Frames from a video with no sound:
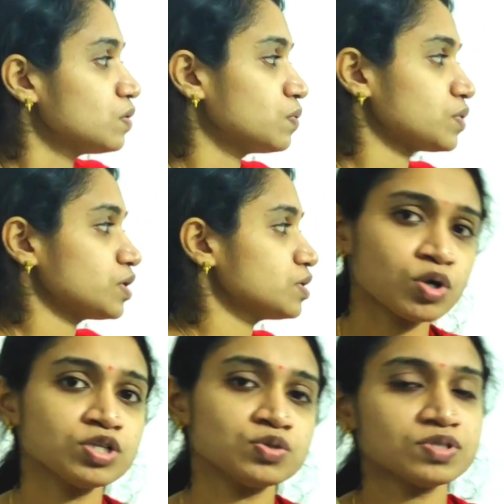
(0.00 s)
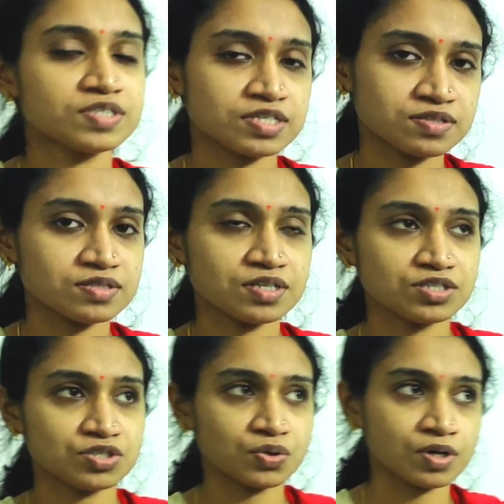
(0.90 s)
Okay, into this extensor
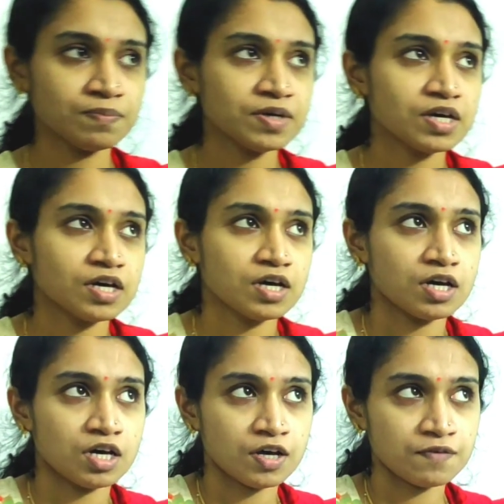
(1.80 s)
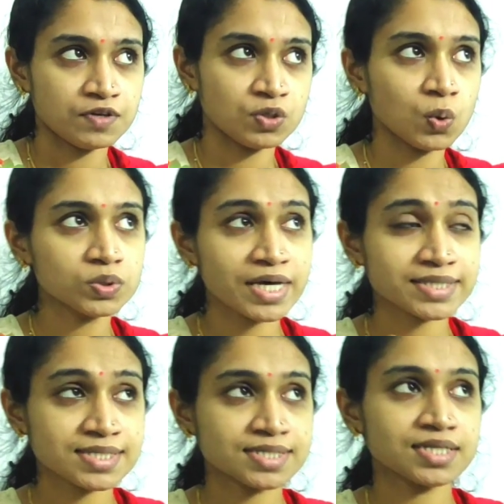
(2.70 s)
digitorum, we know the
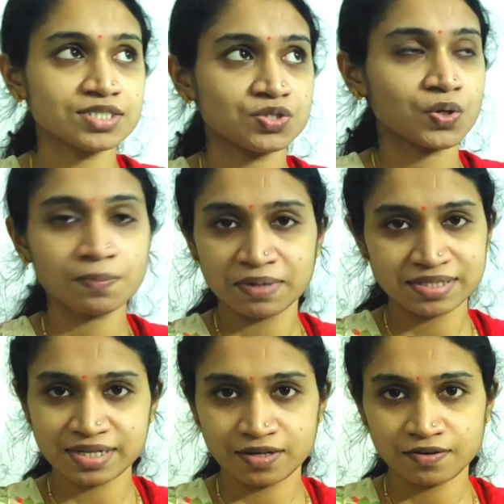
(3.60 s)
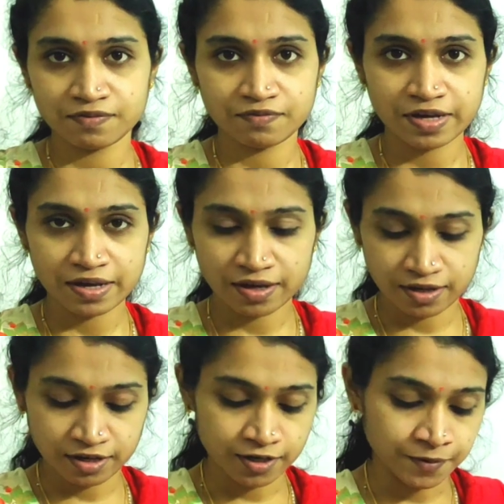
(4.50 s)
extensor digitorum muscle
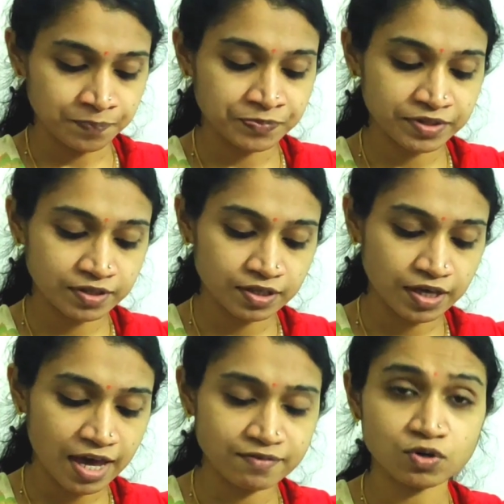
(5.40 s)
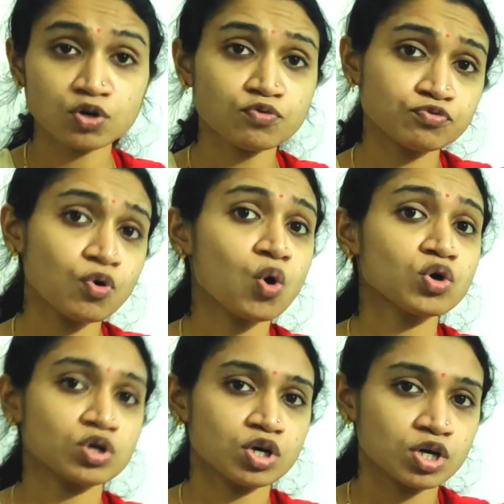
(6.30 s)
have got
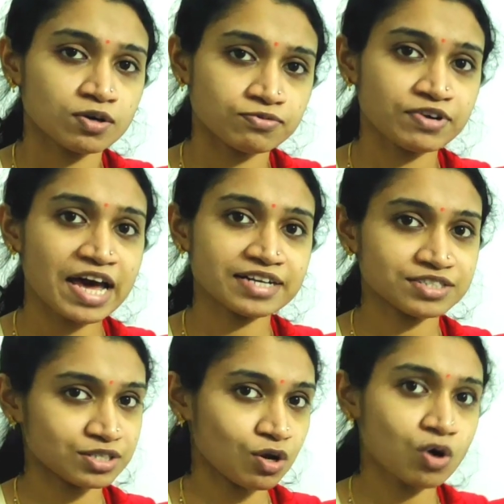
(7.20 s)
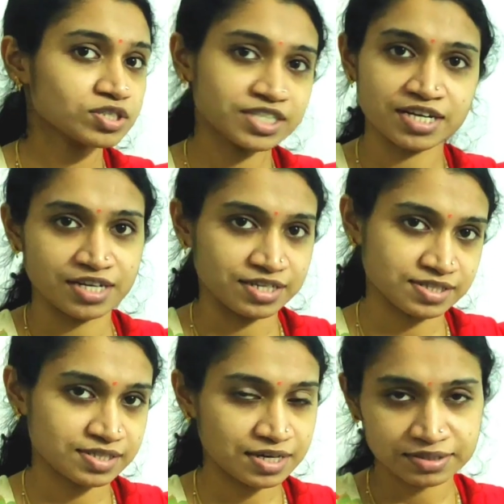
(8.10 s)
4 flat long
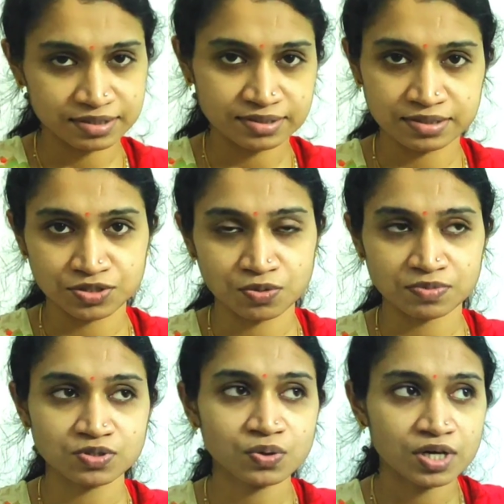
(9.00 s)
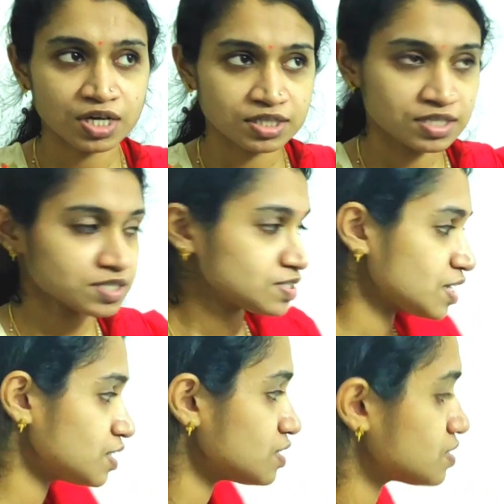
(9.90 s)
tendons, extensor digitorum. So these
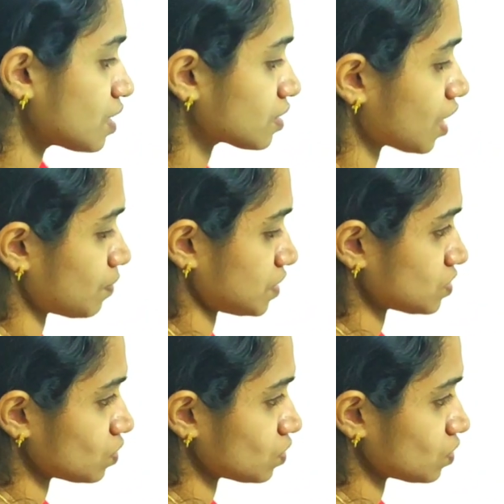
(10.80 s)
tendons are coming.